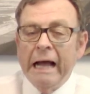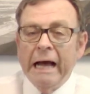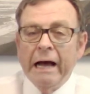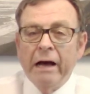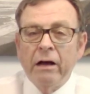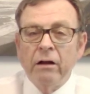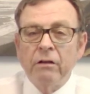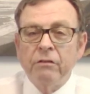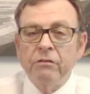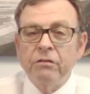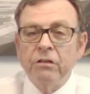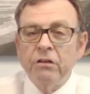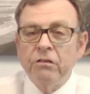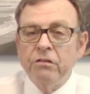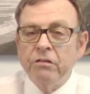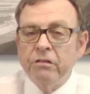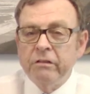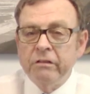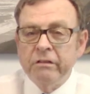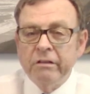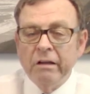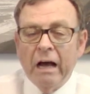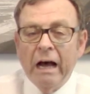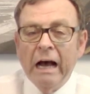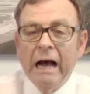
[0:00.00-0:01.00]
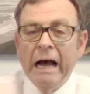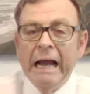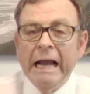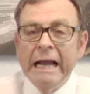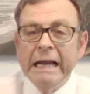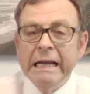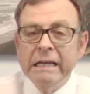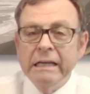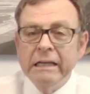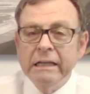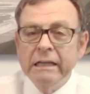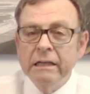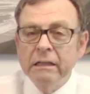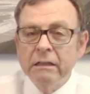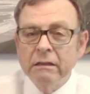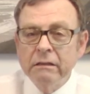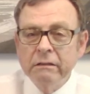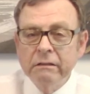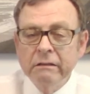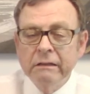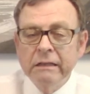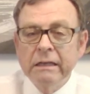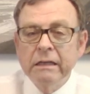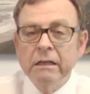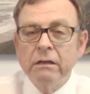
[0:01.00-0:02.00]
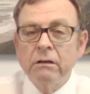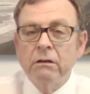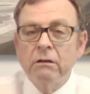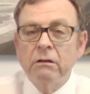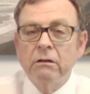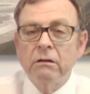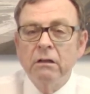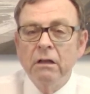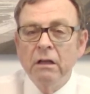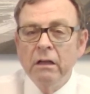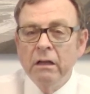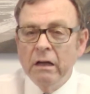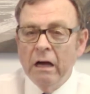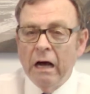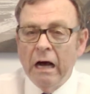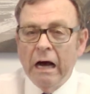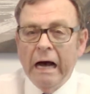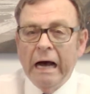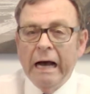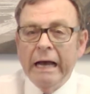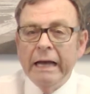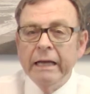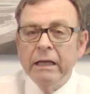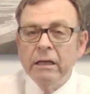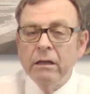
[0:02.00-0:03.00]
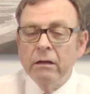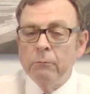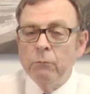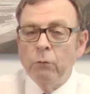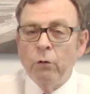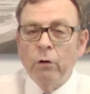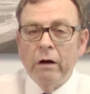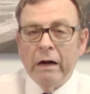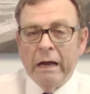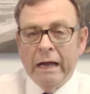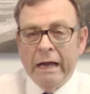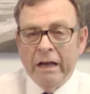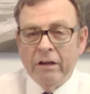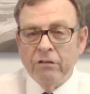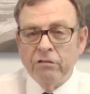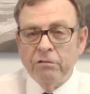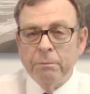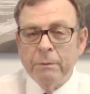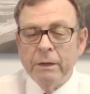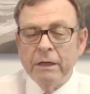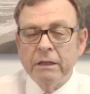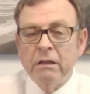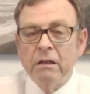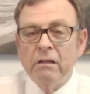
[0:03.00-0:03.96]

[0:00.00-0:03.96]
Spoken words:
out of this tiny little item or aspect,